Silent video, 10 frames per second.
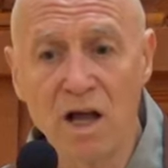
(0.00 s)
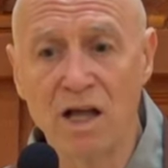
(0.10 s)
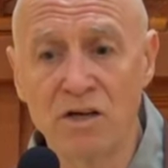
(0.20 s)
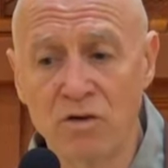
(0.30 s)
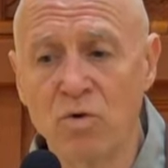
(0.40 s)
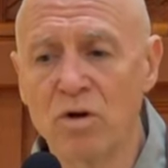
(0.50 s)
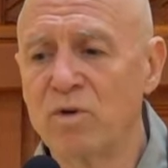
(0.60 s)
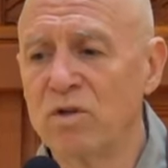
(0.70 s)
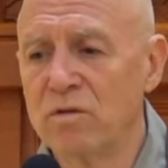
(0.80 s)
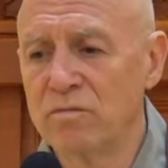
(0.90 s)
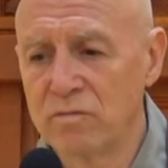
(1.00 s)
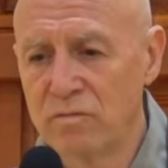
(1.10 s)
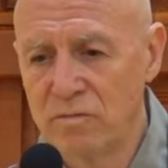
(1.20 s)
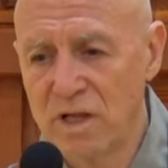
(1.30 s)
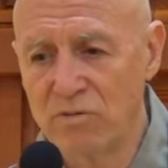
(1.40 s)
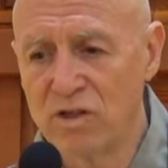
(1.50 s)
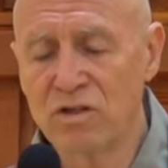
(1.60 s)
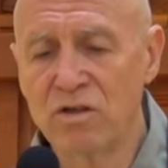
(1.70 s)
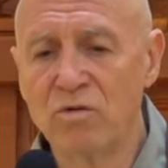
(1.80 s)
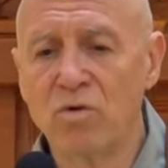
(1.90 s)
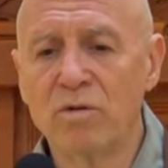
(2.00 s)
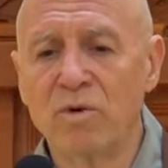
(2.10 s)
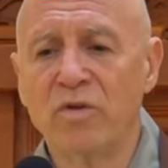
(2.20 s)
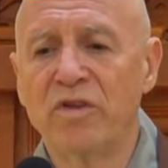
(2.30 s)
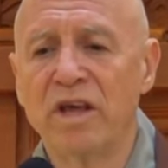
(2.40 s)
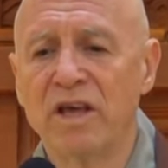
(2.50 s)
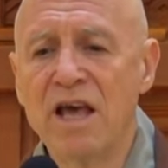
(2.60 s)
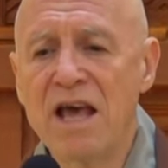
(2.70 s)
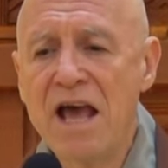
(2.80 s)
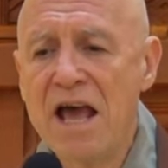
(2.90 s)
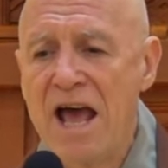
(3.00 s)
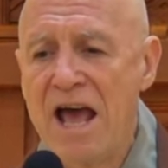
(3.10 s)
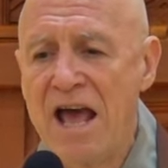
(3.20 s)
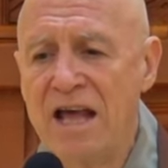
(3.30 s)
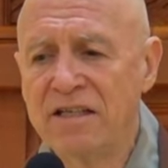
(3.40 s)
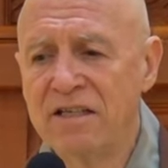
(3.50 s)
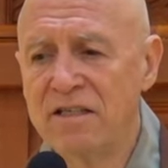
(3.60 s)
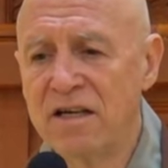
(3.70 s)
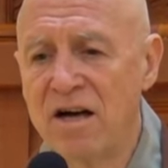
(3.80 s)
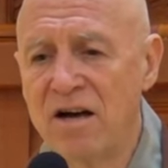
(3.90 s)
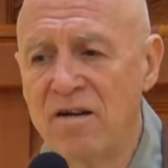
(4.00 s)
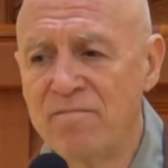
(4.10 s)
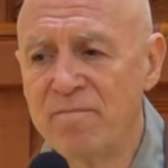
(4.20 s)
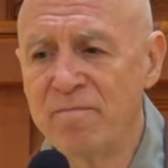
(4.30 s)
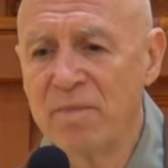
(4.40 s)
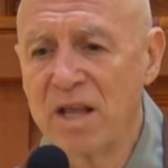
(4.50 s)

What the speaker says: at a normal, that was a normal thing. And Sung